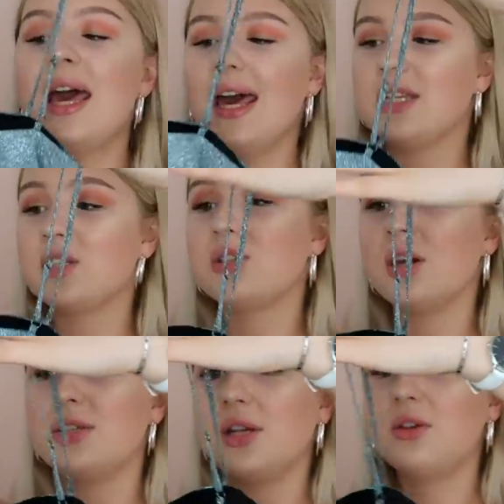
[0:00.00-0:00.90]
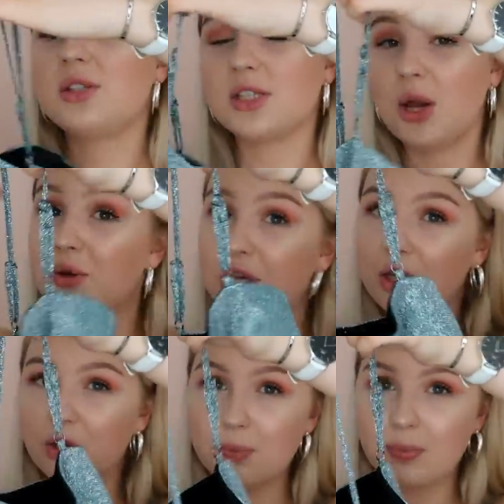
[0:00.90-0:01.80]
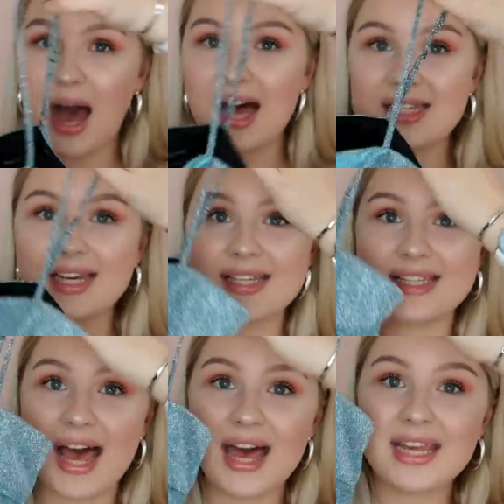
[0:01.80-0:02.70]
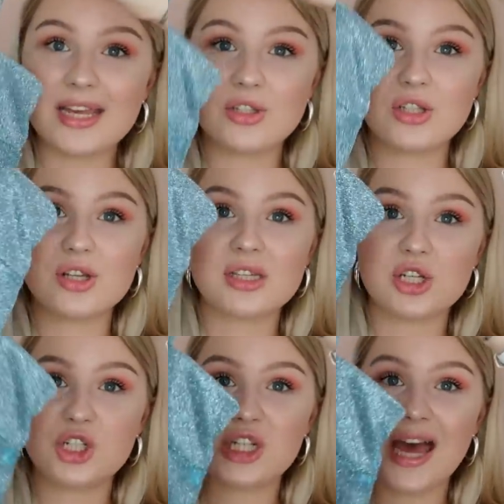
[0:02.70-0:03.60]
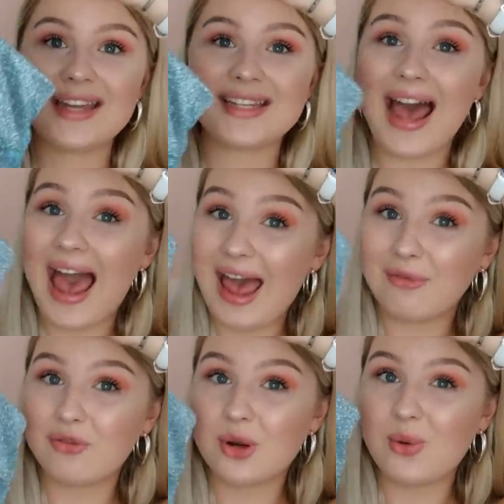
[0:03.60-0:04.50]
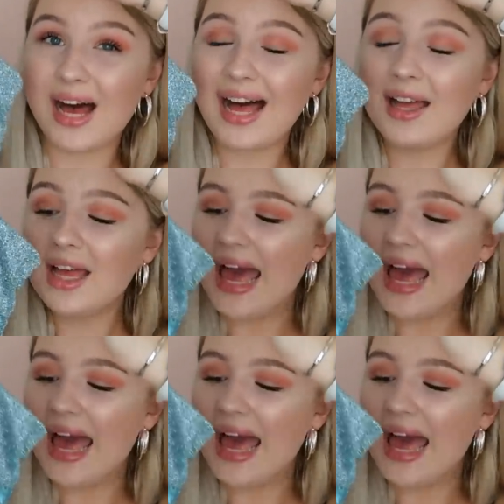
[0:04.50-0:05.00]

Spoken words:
It's so, so, so cute, but as I said, it does shed everywhere.